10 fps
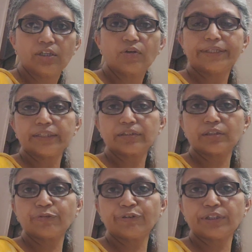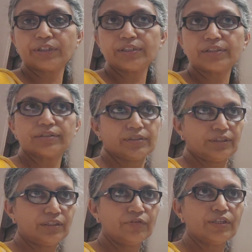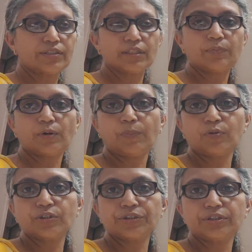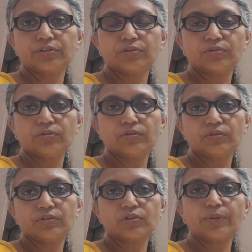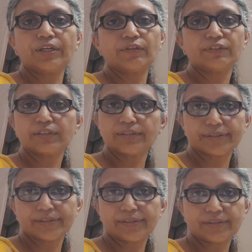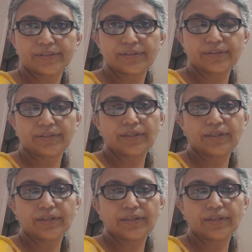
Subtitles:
Your electric field is inversely proportional to square of the distance